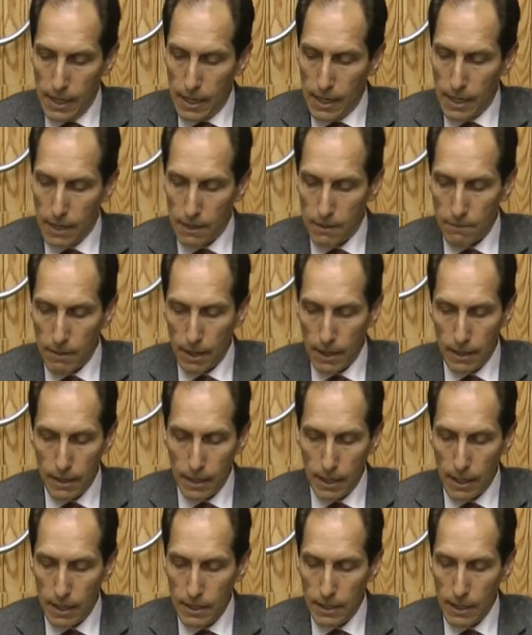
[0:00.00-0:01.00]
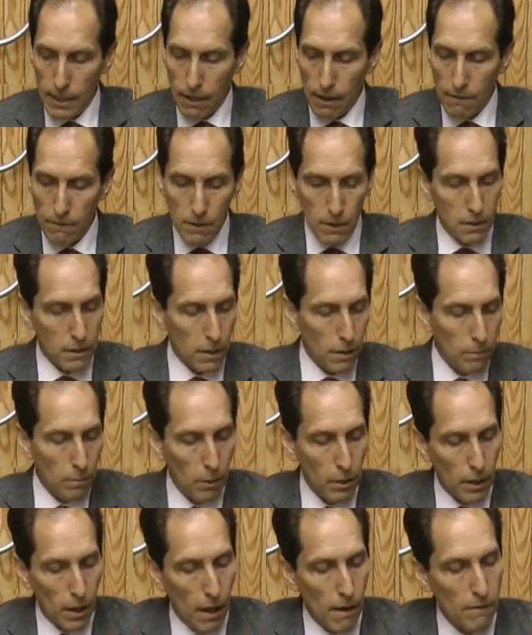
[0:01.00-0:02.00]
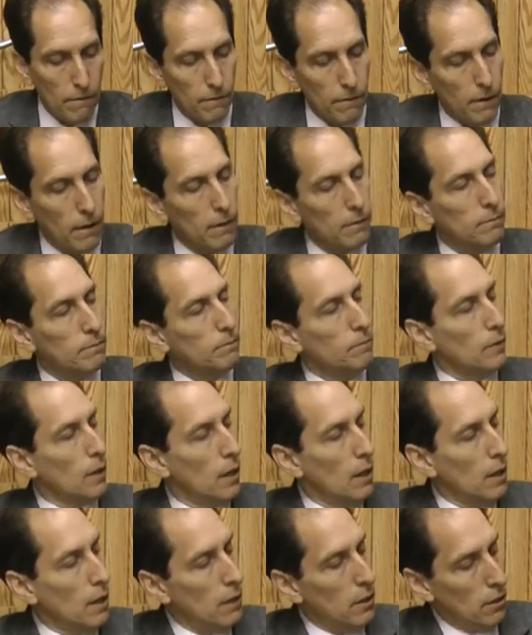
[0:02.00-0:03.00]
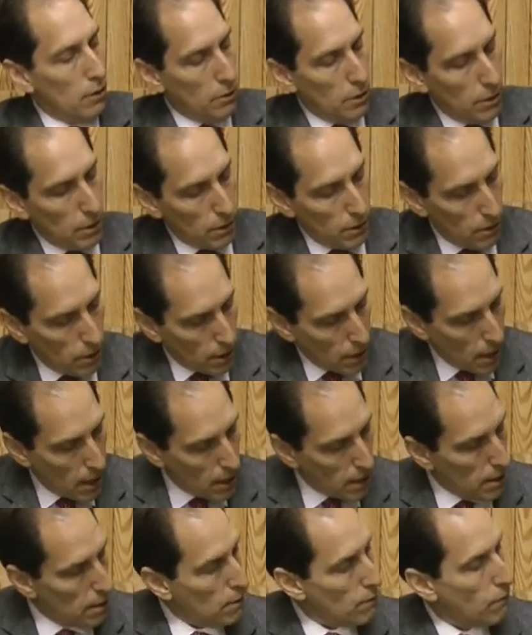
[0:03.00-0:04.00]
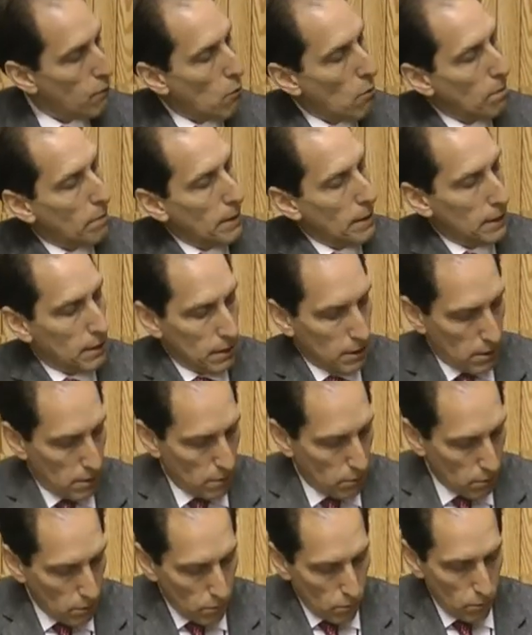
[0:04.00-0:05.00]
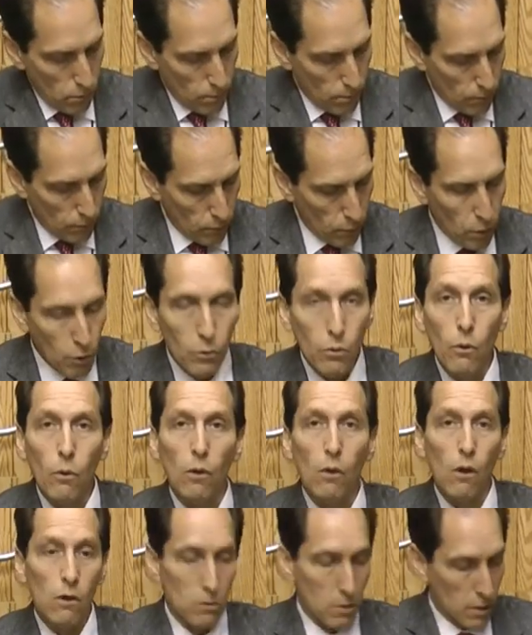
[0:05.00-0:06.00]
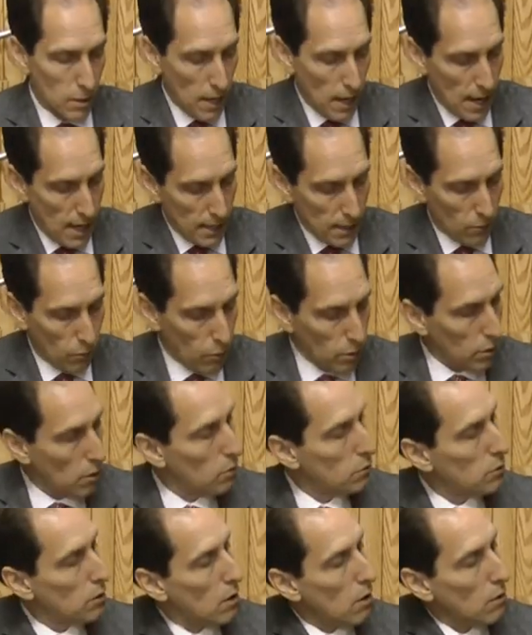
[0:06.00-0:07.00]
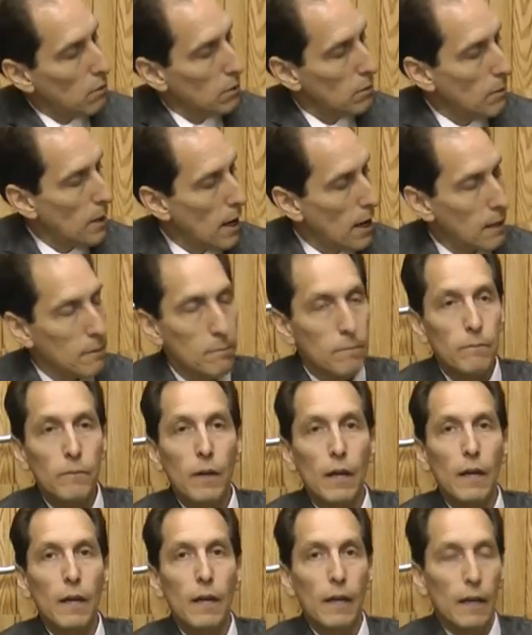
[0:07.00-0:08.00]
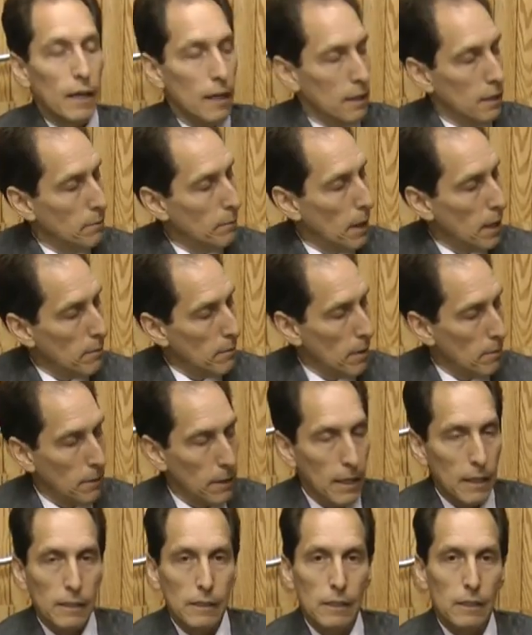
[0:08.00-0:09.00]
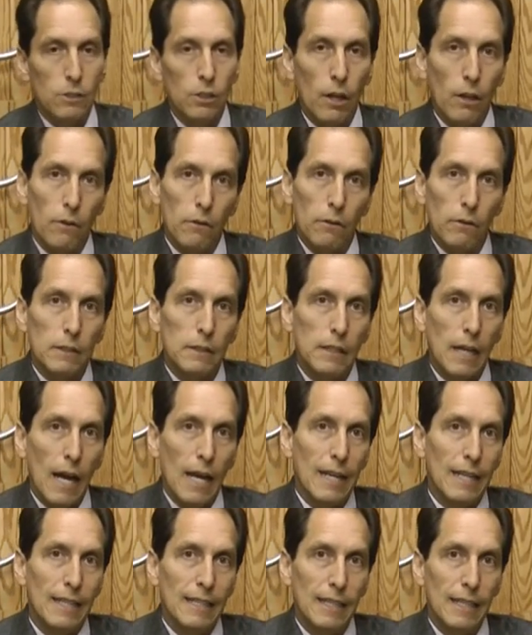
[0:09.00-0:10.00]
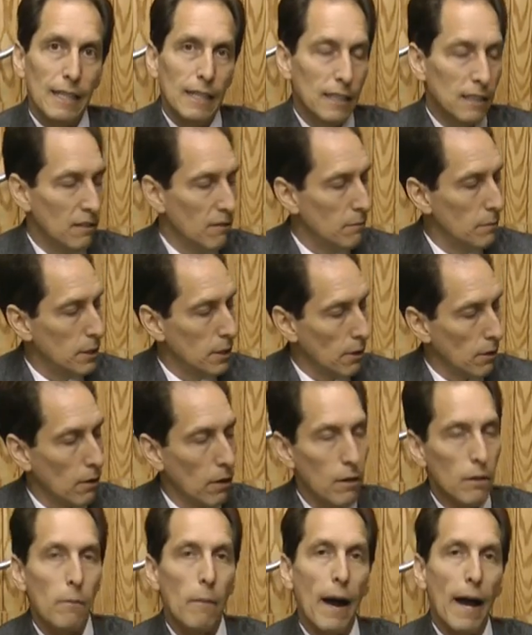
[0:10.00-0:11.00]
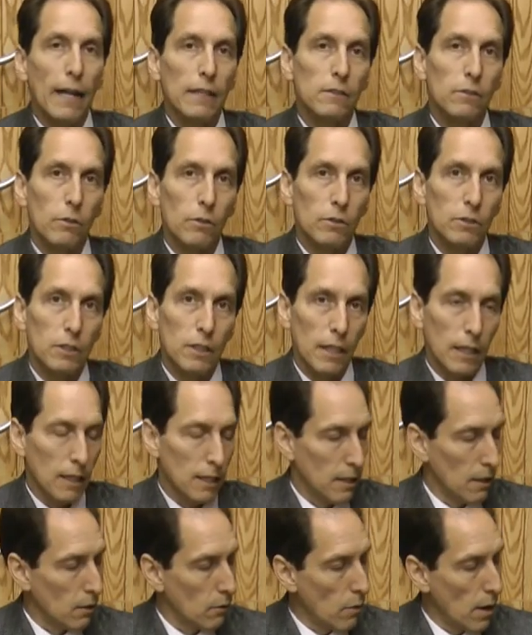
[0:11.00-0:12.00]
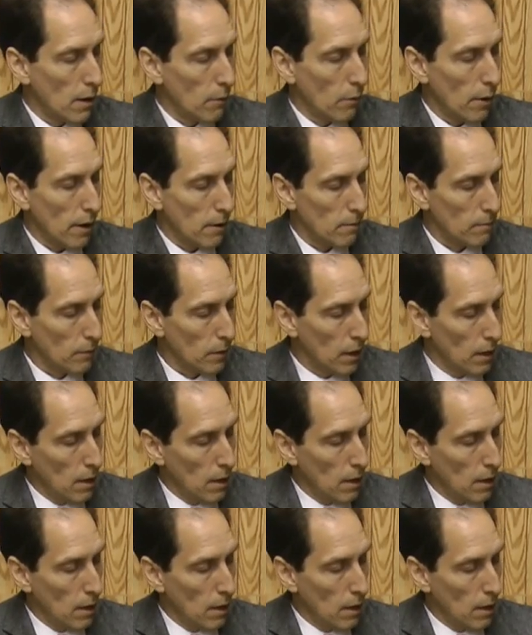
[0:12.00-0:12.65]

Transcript: And the idea of it is simple enough. You know, you cut it into four pieces. Two go along the sides and one goes along the bottom, and you butt them up against each other. It's got an adhesive material on the back, so it'll stick in there quite well.